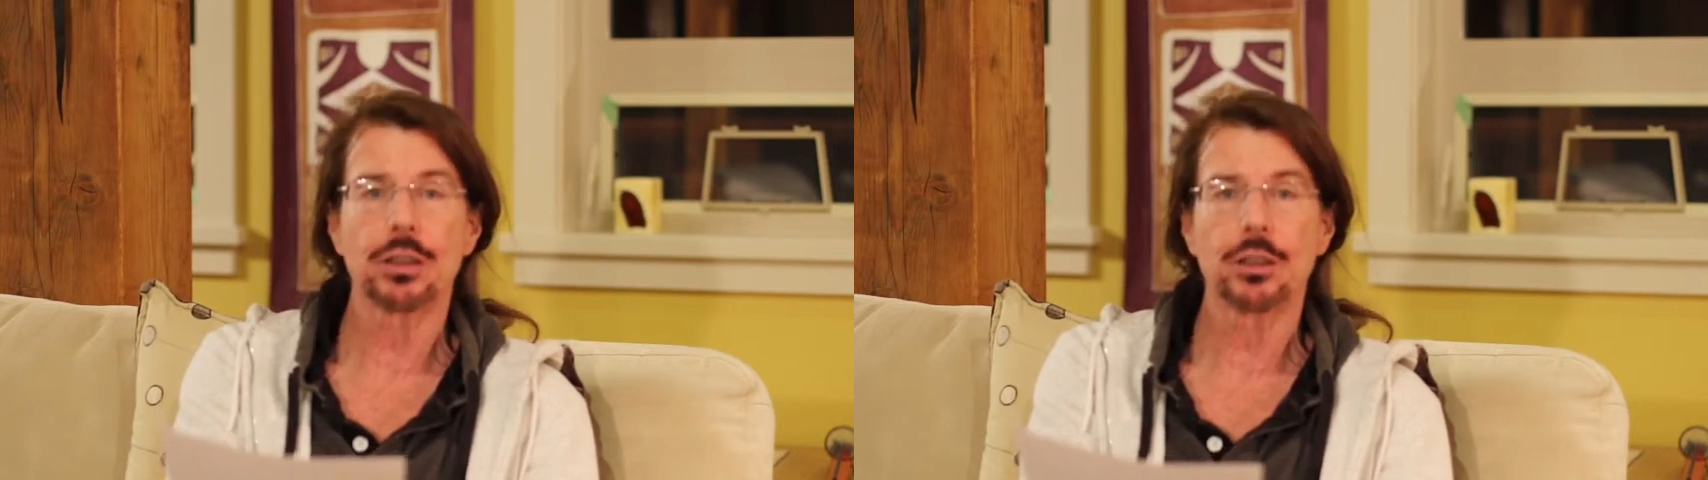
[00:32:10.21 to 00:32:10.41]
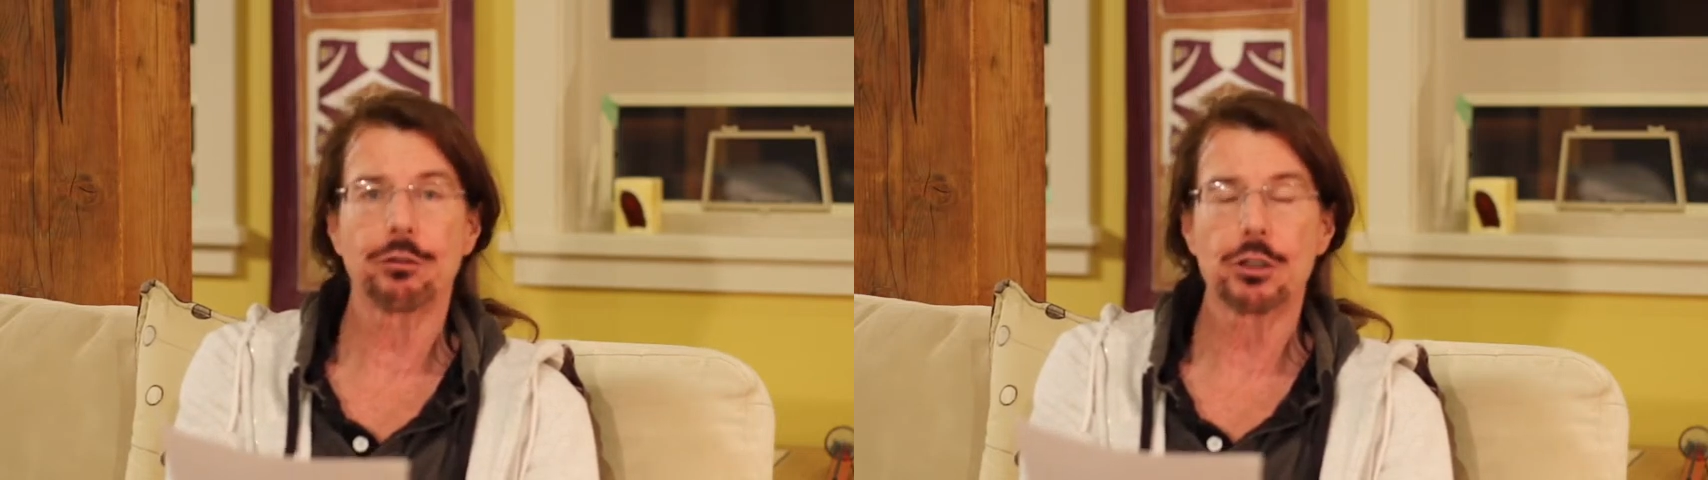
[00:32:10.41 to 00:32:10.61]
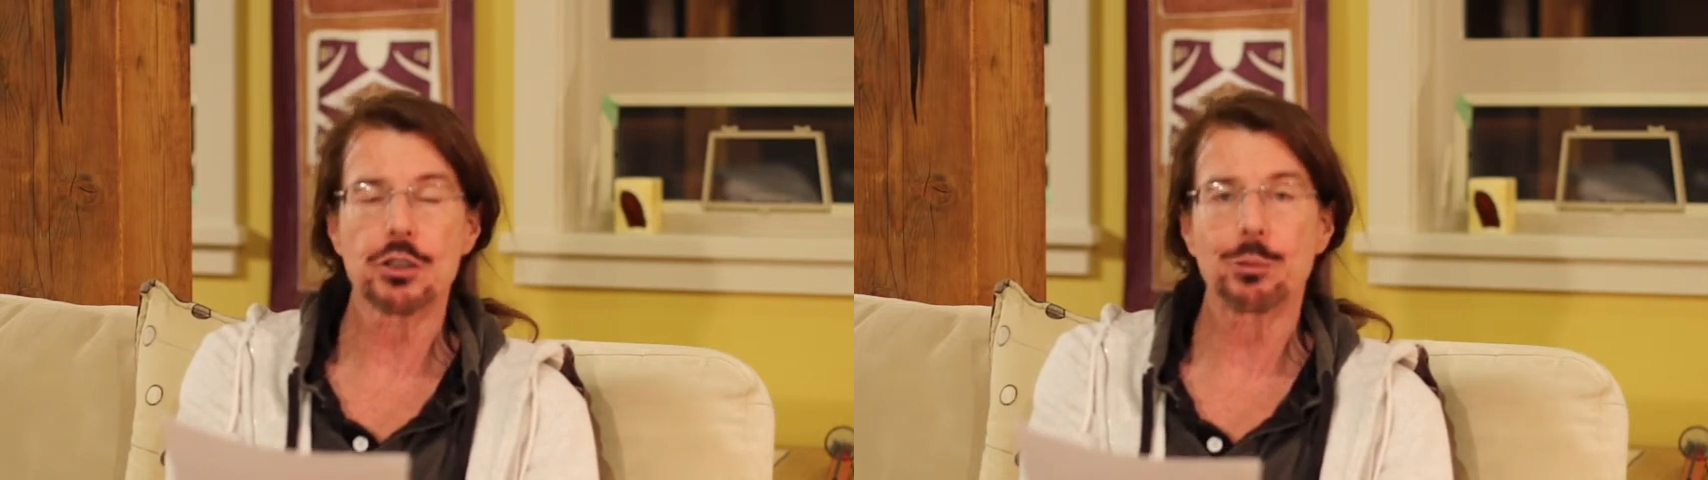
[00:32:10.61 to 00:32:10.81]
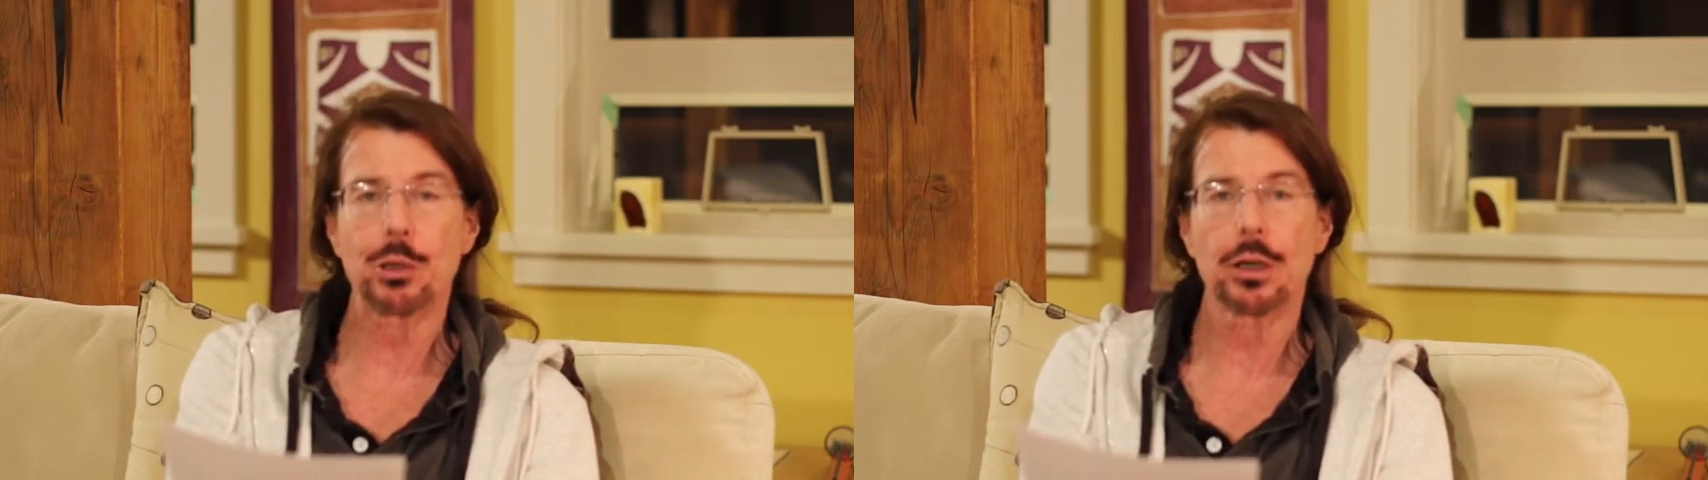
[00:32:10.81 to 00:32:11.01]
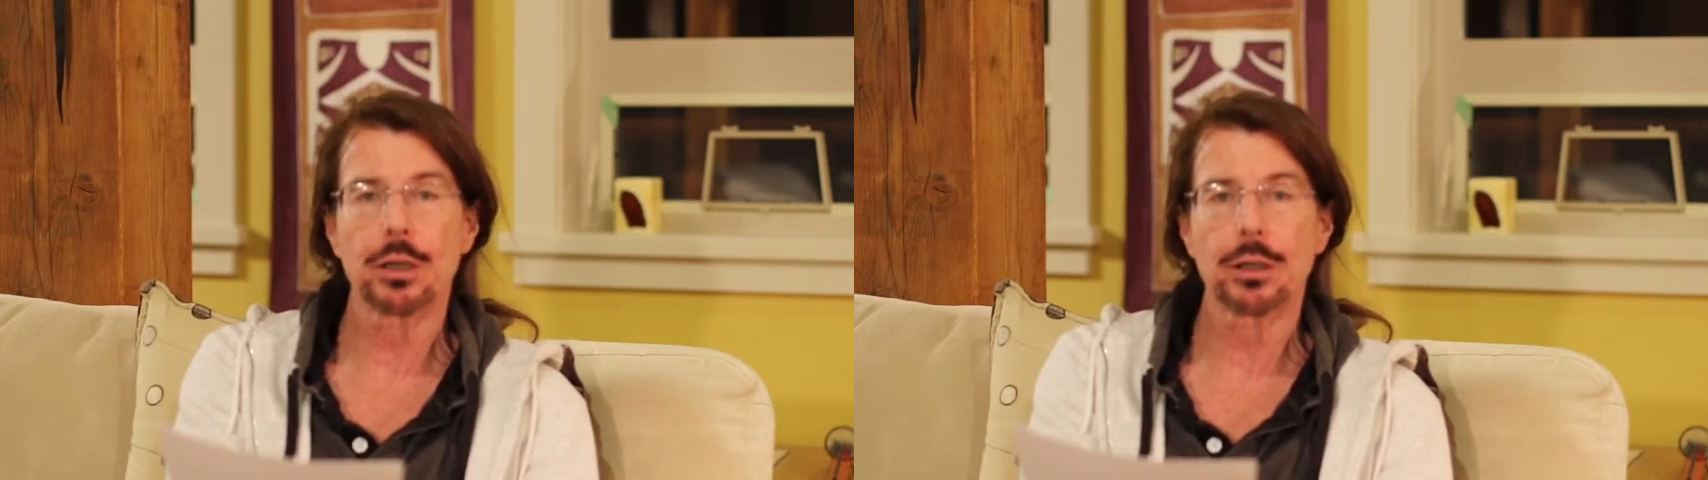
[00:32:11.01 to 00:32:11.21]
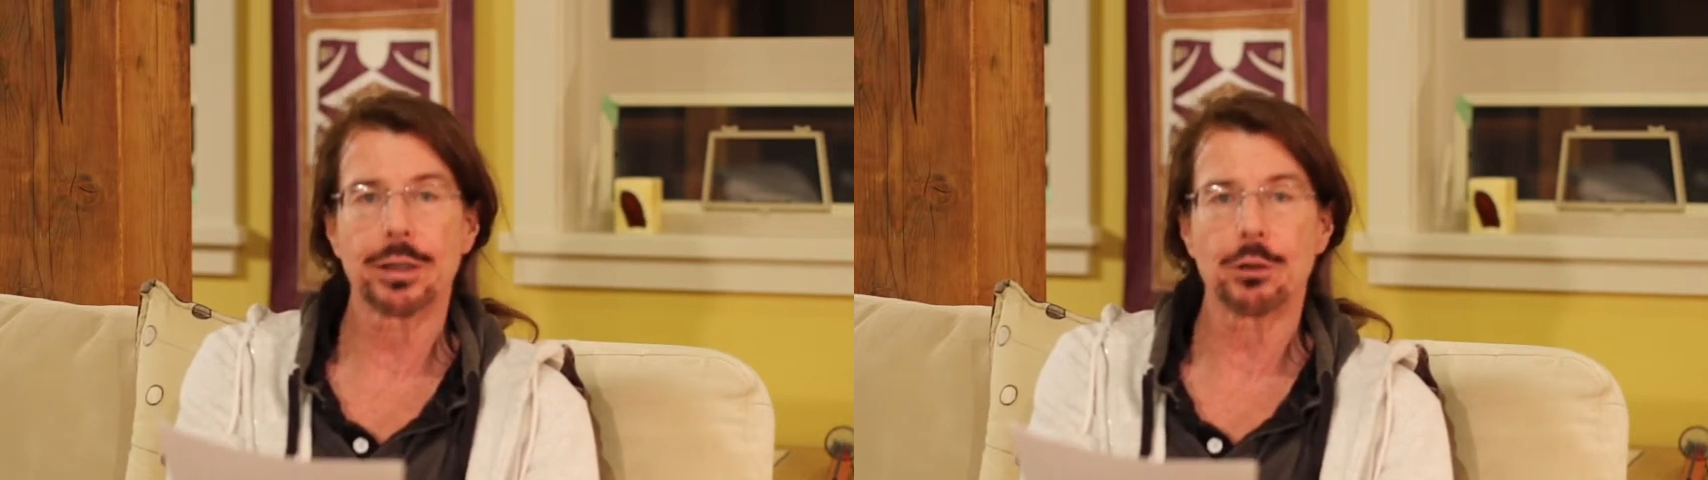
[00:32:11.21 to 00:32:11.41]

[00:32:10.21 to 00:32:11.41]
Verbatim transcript: in the first part,